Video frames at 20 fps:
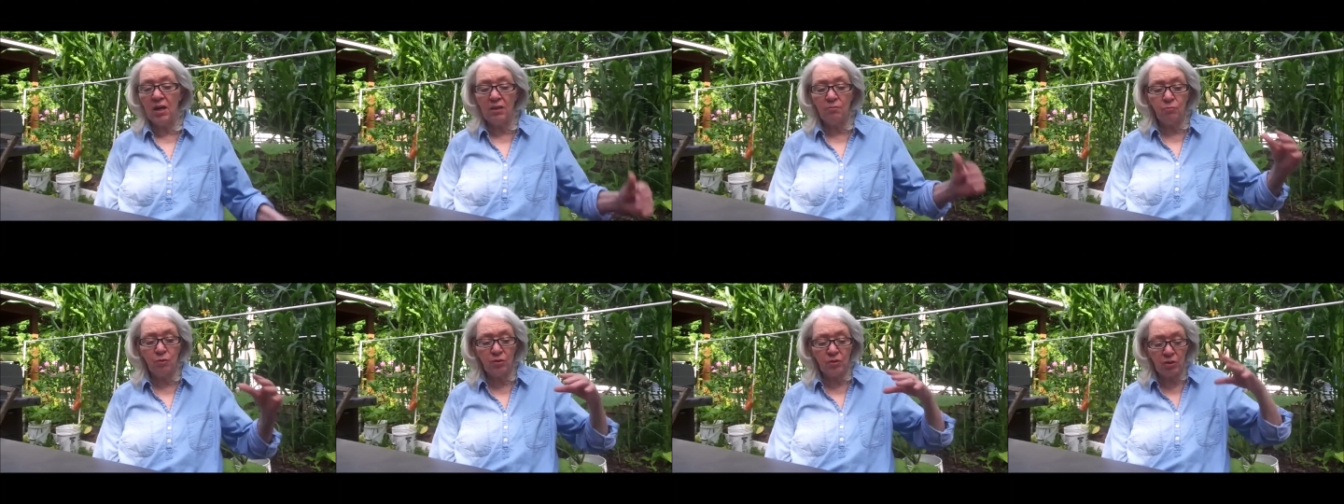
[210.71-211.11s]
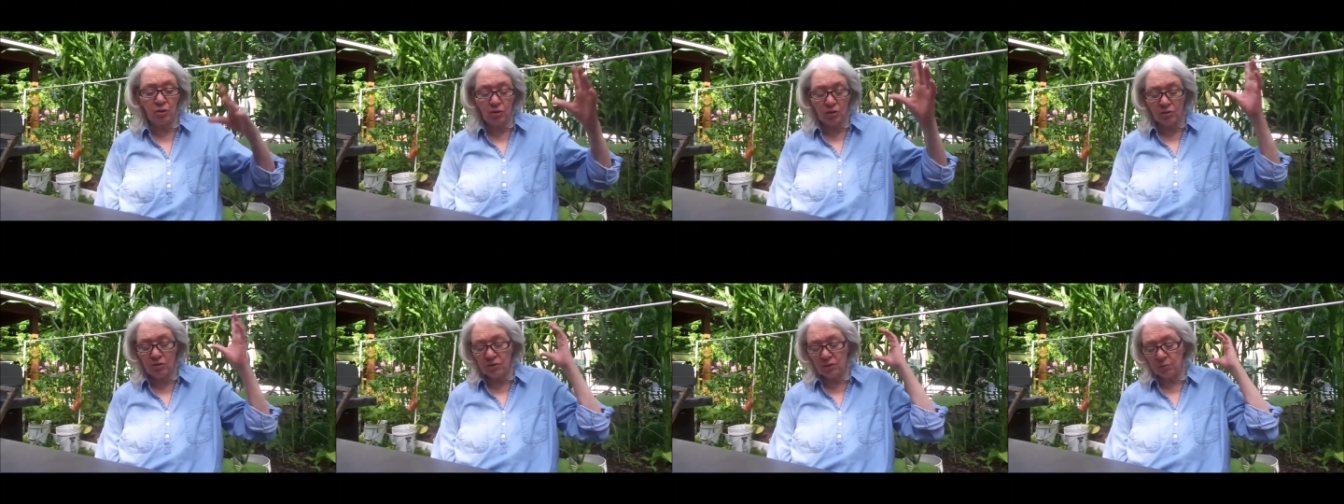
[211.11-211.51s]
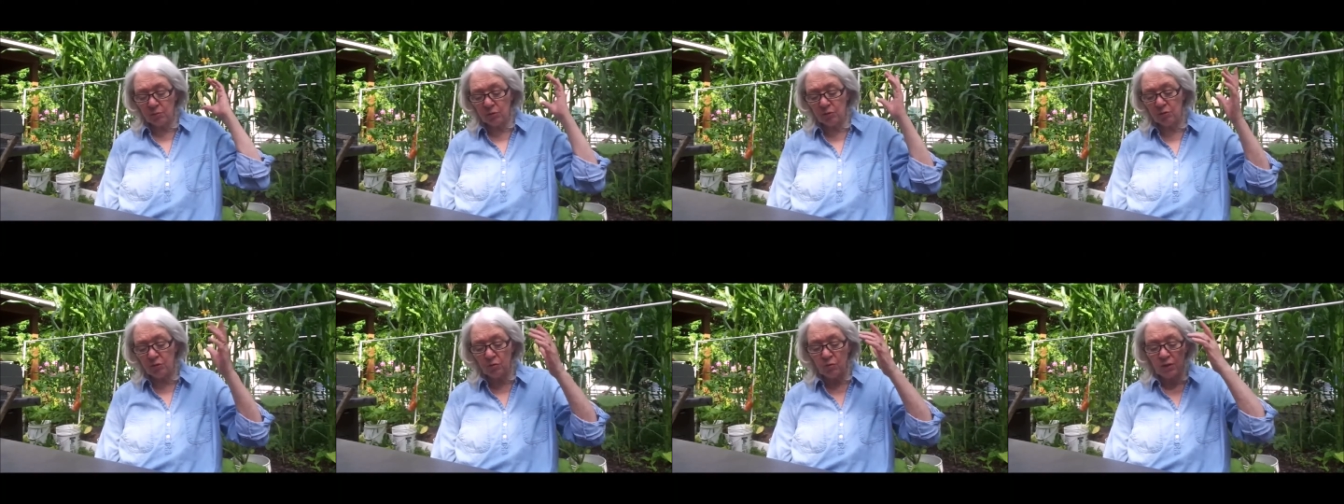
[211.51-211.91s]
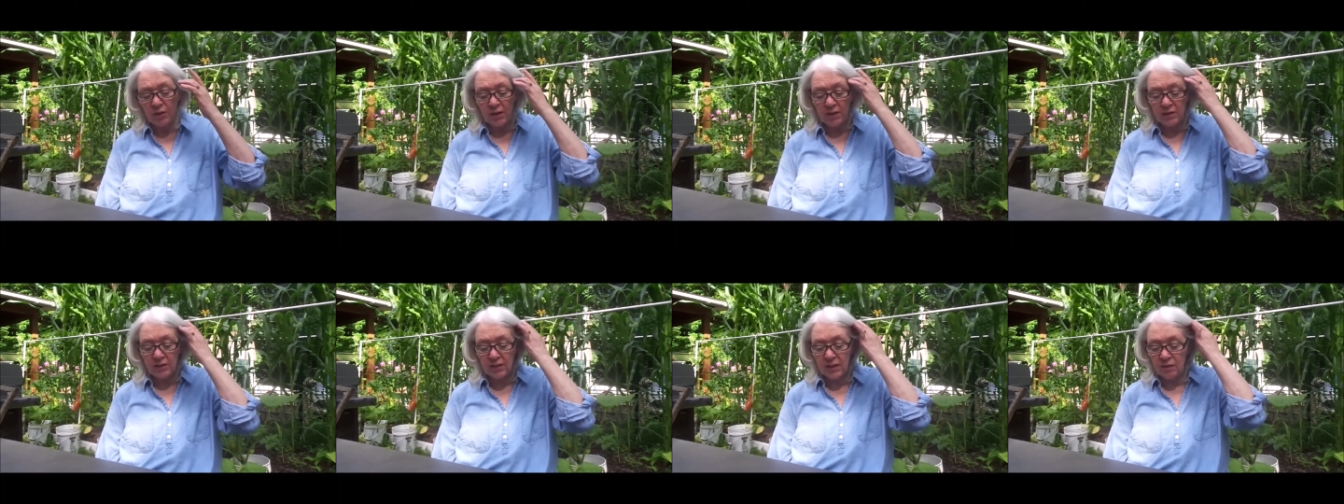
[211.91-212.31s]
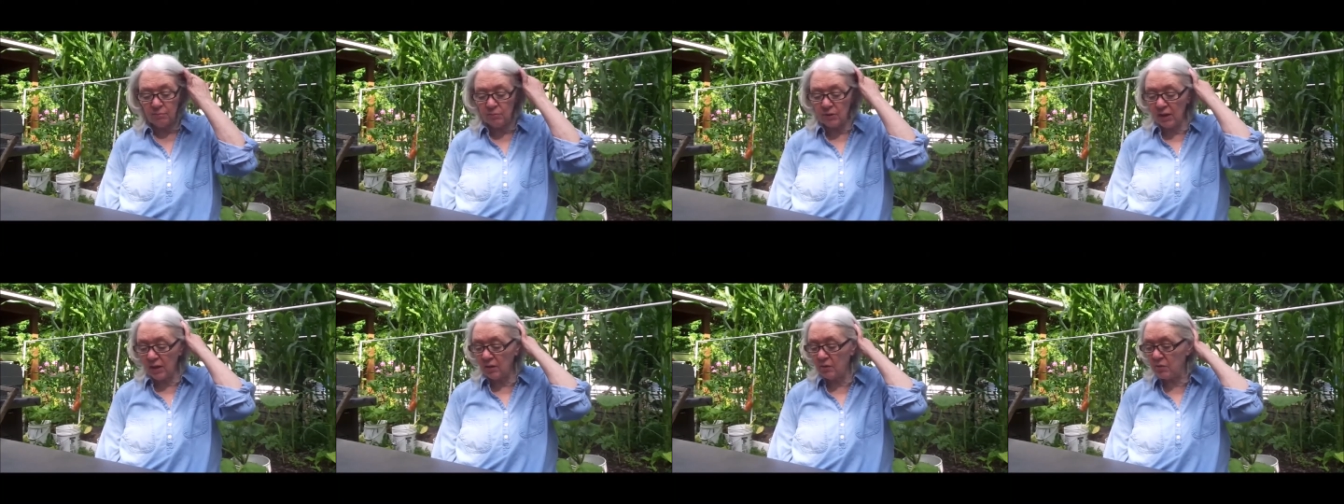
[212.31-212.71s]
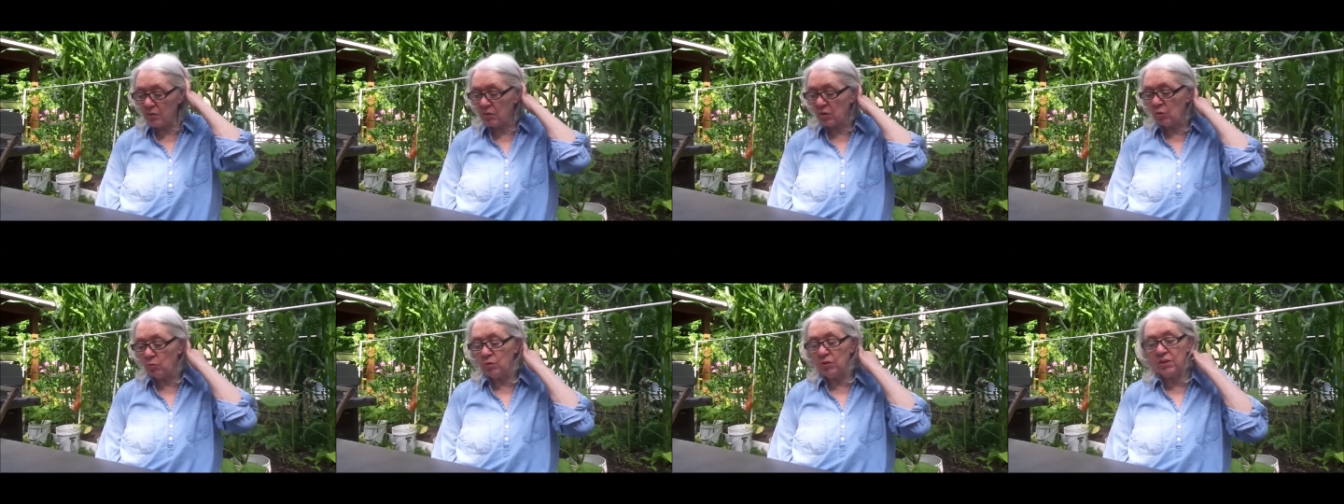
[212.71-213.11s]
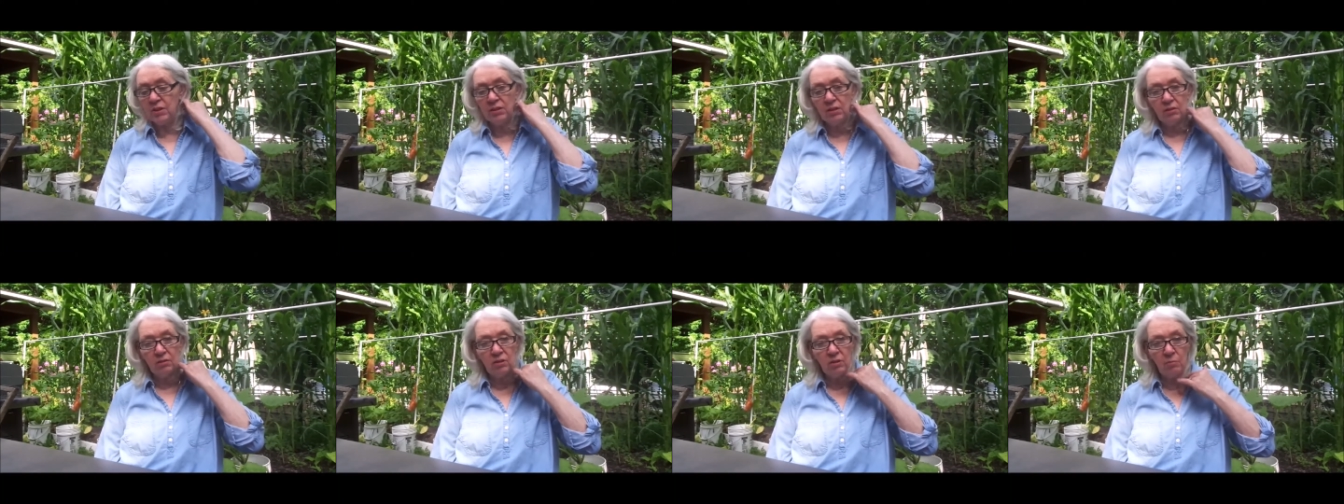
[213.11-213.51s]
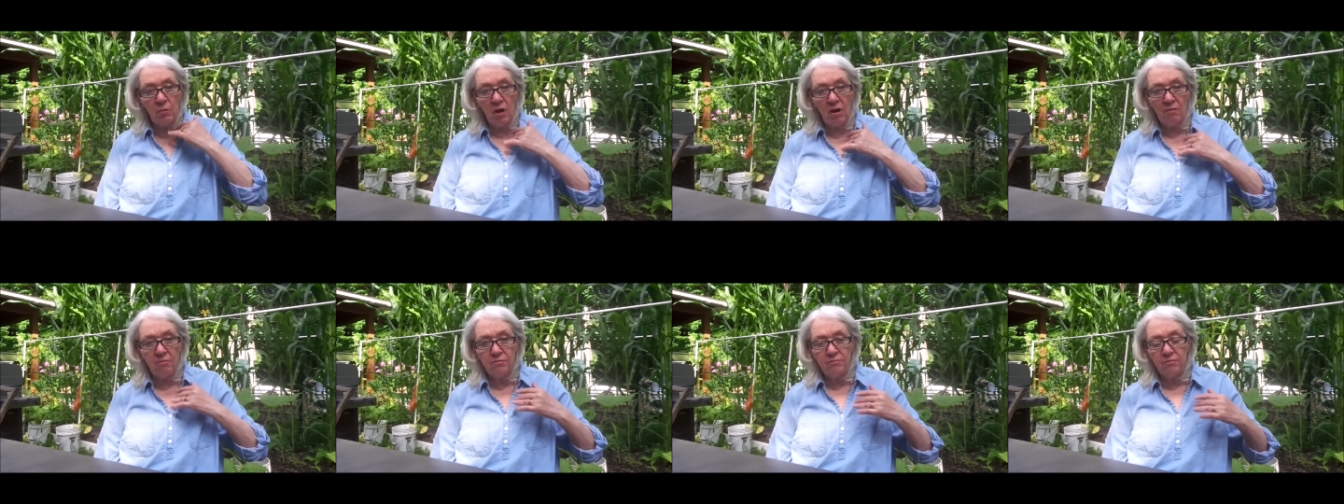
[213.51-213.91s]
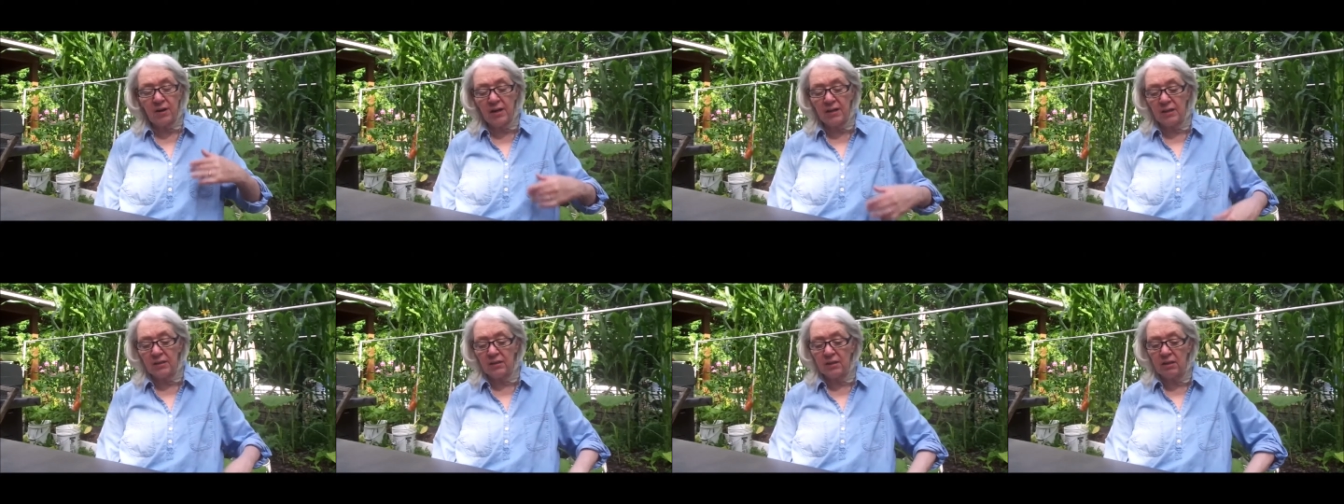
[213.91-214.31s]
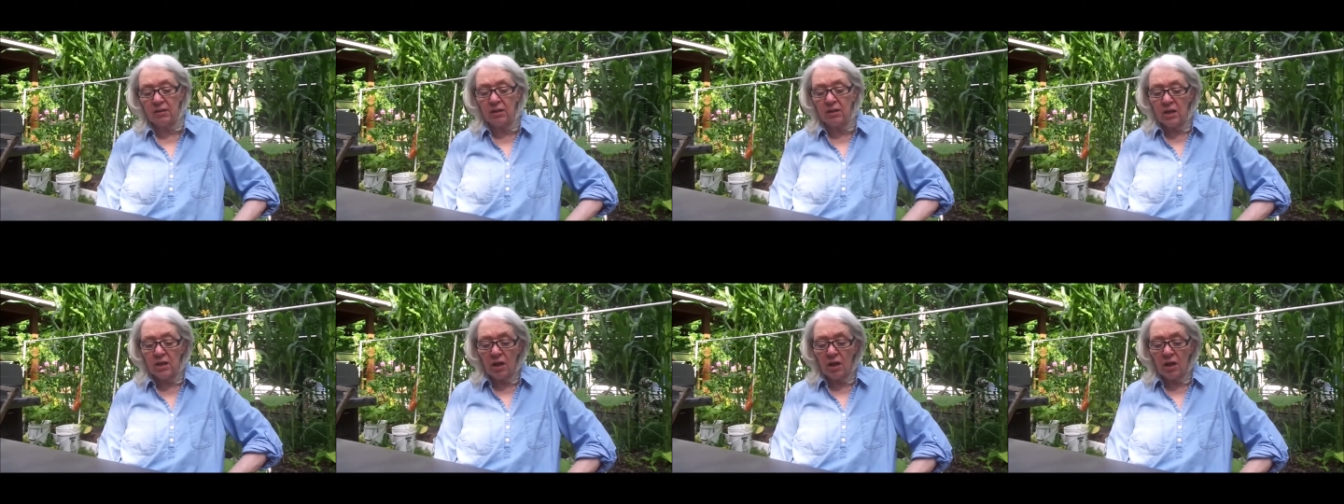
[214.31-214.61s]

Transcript: and what the trellis they were growing on came down, so we did kill them off finally.